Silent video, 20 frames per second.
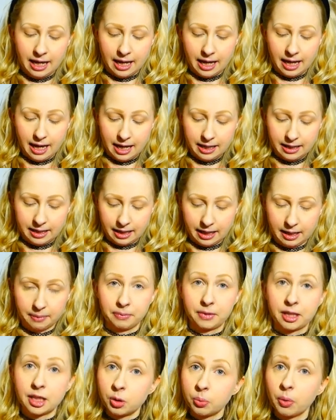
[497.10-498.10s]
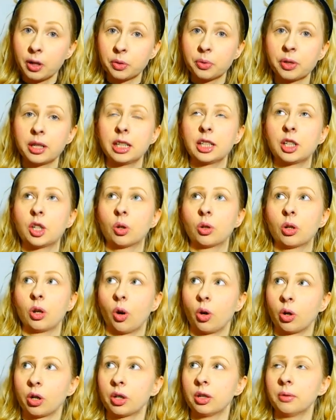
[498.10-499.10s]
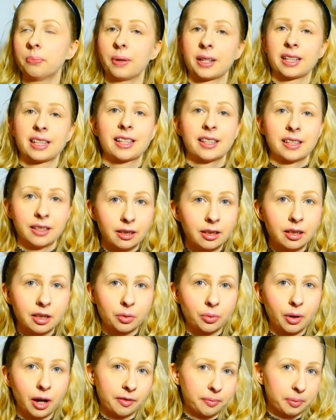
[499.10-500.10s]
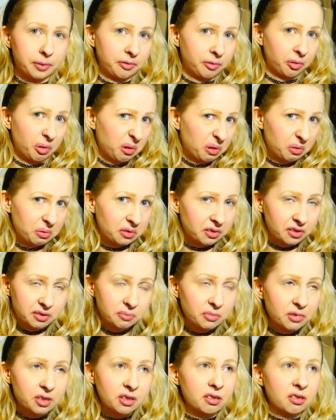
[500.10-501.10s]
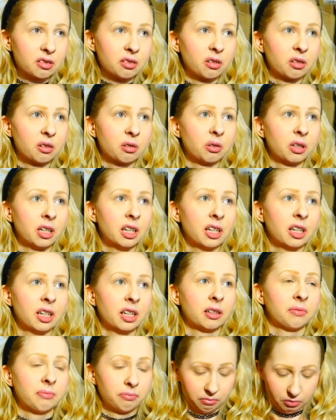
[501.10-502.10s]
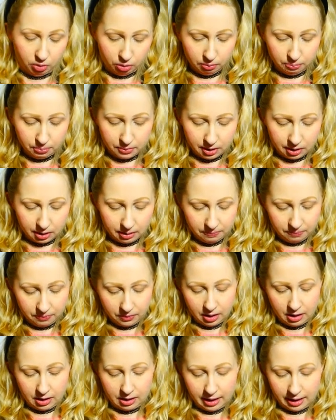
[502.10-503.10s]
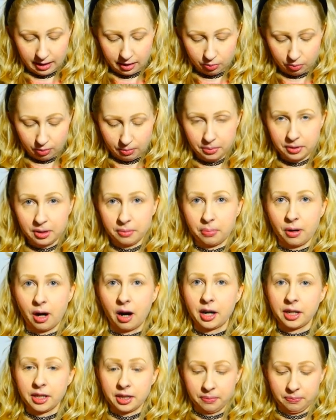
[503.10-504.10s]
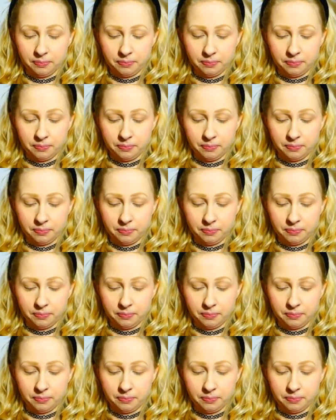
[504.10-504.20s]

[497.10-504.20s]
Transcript: And this one really took longer, but still it arrived before Christmas, so oops, let's rip it apart.